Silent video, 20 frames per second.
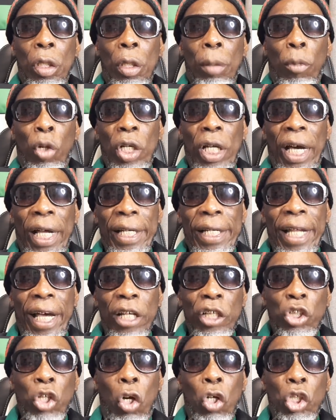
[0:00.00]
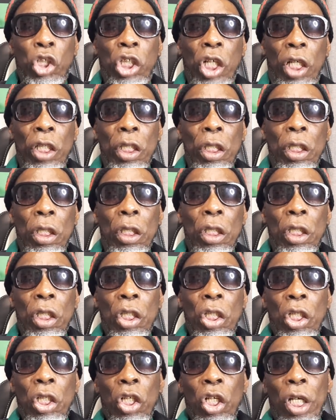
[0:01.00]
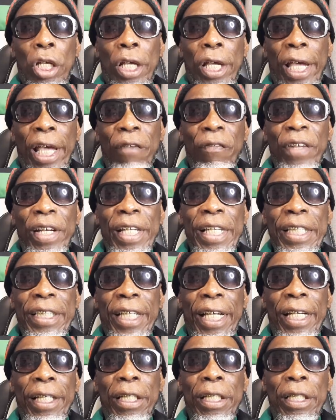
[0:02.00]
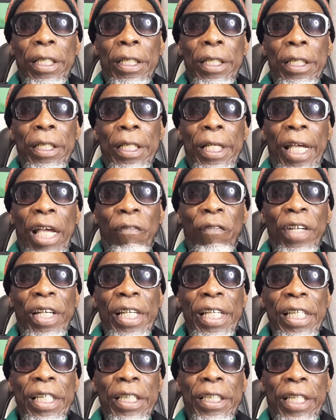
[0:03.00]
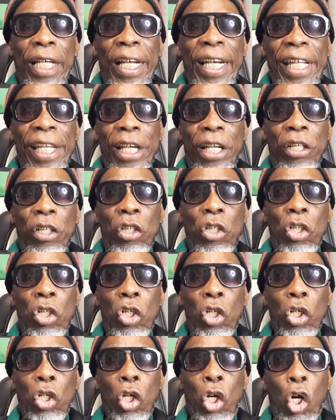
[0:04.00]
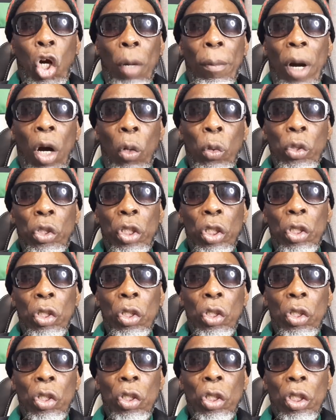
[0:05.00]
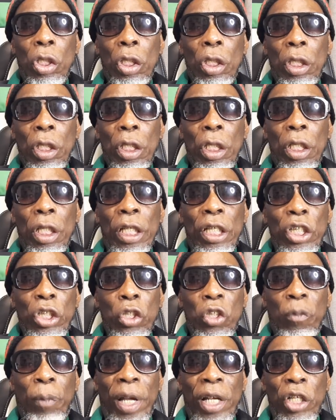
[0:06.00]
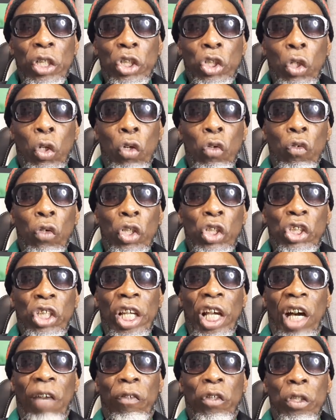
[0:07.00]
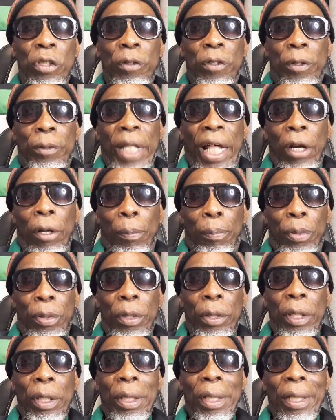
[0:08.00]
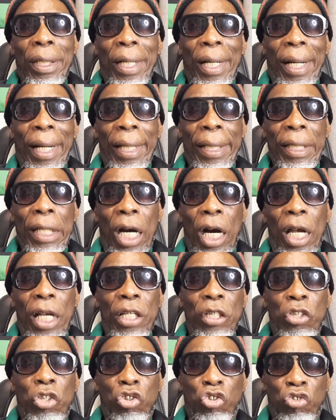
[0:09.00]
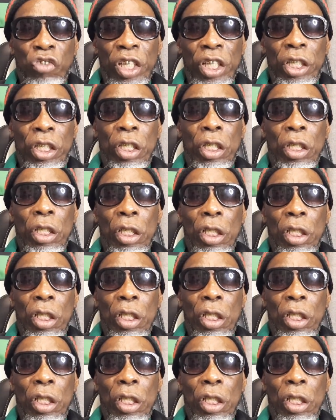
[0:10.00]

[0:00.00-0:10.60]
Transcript: but at that junction, Ebenezer Lane come out into Spanish Town Road. So you have to stand up at Darling Street,